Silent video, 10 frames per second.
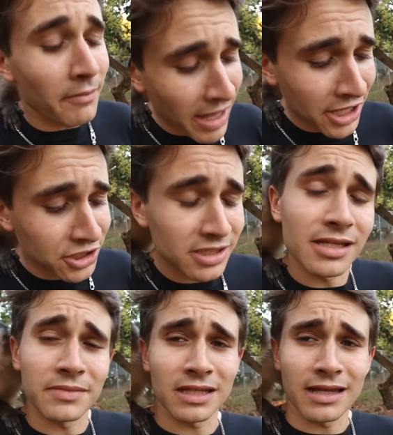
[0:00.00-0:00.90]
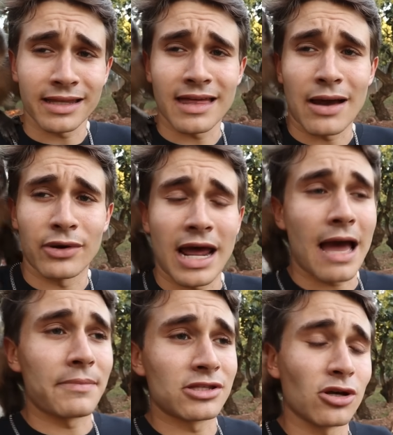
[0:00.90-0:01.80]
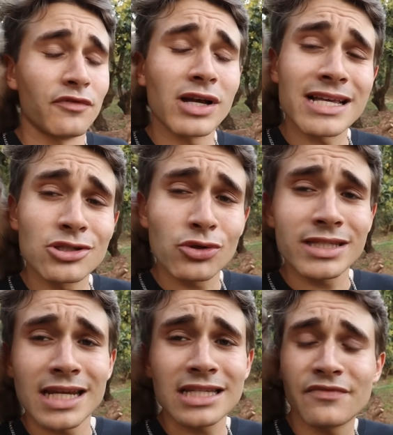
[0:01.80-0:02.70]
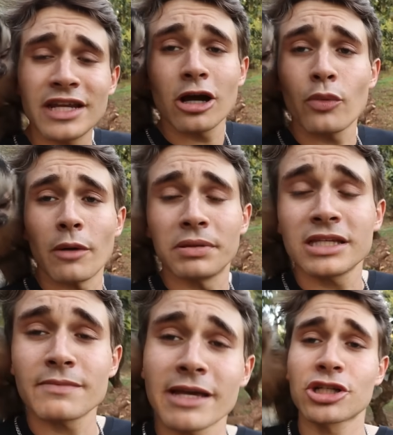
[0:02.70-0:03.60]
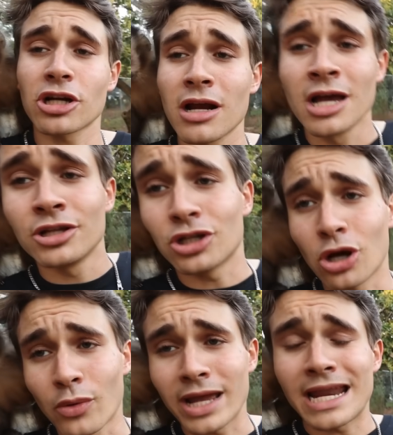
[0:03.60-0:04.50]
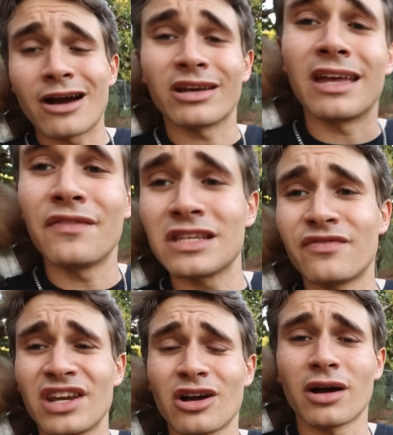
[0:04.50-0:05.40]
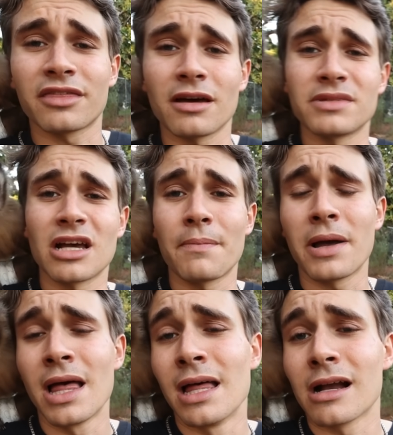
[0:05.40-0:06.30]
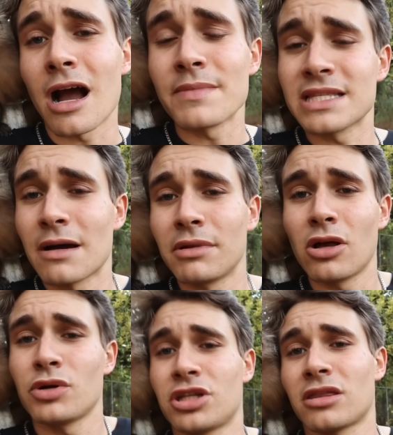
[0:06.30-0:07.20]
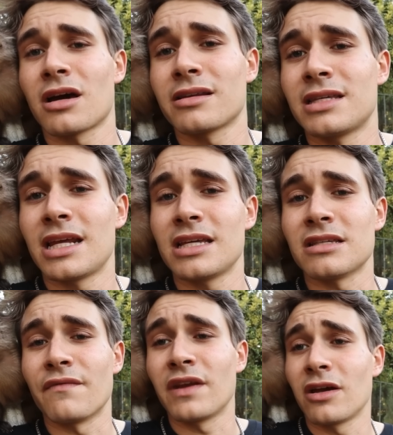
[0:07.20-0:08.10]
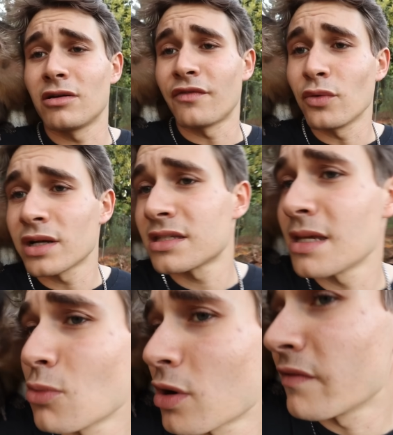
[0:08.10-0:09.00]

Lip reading: imagined something like that would happen. So if you guys enjoyed today's video, well, please sure to go right now, give this video a thumbs up, comment down below what you thought of today's video, and if you want to see more